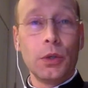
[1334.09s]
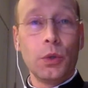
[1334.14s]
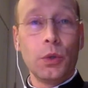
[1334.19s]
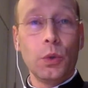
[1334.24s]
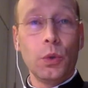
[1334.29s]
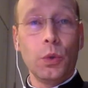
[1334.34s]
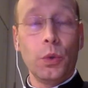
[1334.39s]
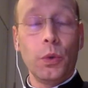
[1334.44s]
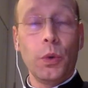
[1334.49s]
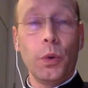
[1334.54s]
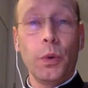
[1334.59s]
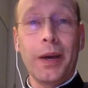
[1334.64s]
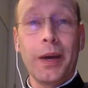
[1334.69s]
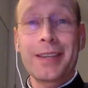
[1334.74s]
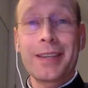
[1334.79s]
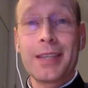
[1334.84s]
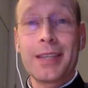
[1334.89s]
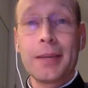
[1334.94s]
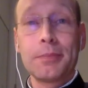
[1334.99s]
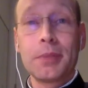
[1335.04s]
or
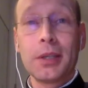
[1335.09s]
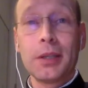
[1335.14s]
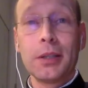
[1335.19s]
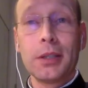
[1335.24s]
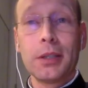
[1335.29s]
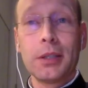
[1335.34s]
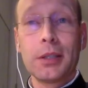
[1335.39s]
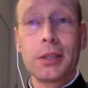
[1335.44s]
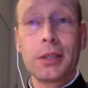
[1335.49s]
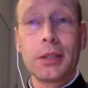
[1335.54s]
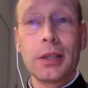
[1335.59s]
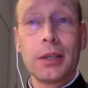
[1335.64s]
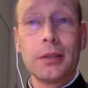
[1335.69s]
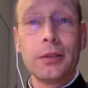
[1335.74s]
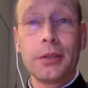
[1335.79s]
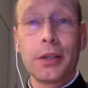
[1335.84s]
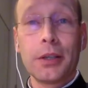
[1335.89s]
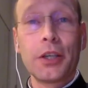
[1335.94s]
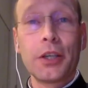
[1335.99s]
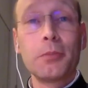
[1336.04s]
accepting that,
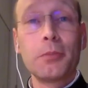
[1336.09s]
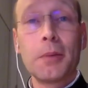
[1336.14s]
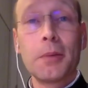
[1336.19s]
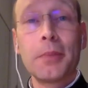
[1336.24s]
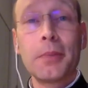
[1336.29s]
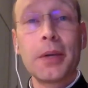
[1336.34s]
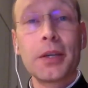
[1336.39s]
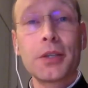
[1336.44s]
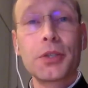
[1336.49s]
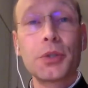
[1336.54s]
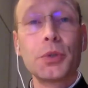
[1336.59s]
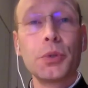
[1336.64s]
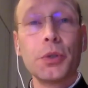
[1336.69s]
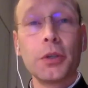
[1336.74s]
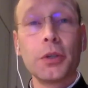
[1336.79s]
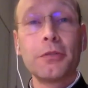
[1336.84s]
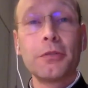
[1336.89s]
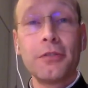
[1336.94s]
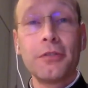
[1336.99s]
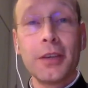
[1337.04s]
human beings do
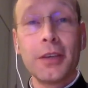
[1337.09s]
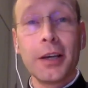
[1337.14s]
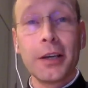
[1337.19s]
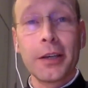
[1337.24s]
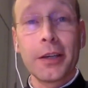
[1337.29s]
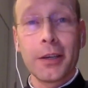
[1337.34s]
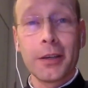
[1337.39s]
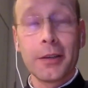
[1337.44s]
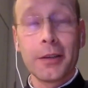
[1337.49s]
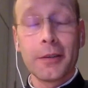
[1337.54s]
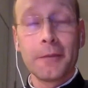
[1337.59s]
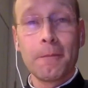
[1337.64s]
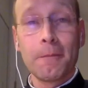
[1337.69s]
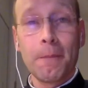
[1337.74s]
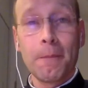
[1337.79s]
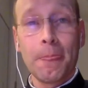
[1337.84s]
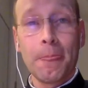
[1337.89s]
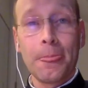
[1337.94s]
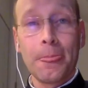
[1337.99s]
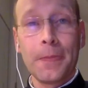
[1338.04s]
not fly,
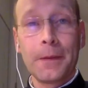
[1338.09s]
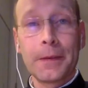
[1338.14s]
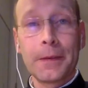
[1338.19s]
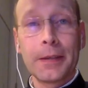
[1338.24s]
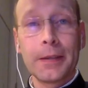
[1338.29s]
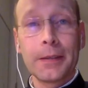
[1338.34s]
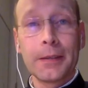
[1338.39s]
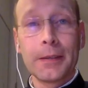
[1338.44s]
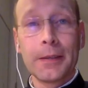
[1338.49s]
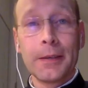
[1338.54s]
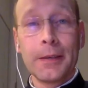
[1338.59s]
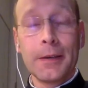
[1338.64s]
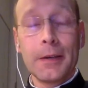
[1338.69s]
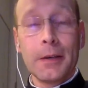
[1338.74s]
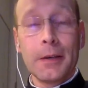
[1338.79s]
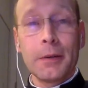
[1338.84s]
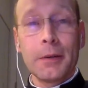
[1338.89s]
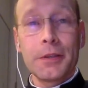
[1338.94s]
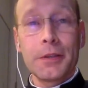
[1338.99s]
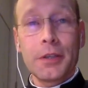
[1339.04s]
okay?
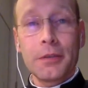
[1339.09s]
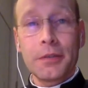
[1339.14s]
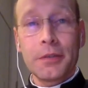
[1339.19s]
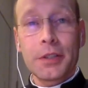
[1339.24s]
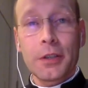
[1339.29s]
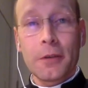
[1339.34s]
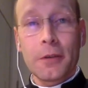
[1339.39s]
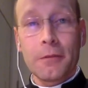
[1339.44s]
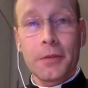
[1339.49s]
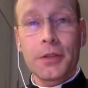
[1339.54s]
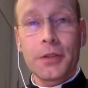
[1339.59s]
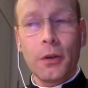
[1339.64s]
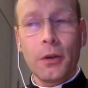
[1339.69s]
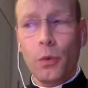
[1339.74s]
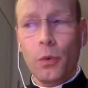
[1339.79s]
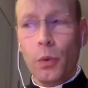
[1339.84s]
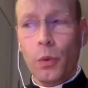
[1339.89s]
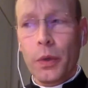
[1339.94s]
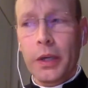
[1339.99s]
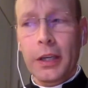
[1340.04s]
Well, in some ways convinced, no,
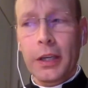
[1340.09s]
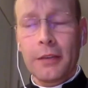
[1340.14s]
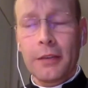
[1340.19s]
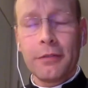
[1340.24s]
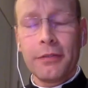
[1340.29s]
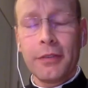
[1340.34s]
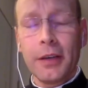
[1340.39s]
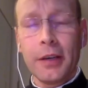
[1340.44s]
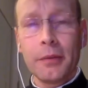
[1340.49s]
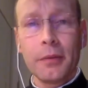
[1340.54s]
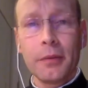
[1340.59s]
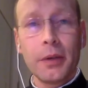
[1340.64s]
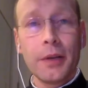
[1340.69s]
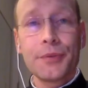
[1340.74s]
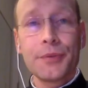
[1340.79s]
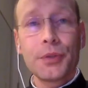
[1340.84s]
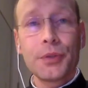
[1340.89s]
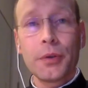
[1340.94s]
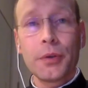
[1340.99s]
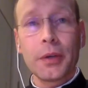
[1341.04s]
we can fly. Well, I'm
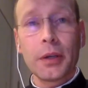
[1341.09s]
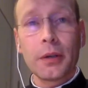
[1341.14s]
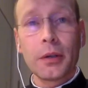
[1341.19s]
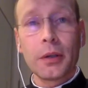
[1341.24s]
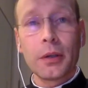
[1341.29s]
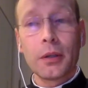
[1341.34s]
sorry.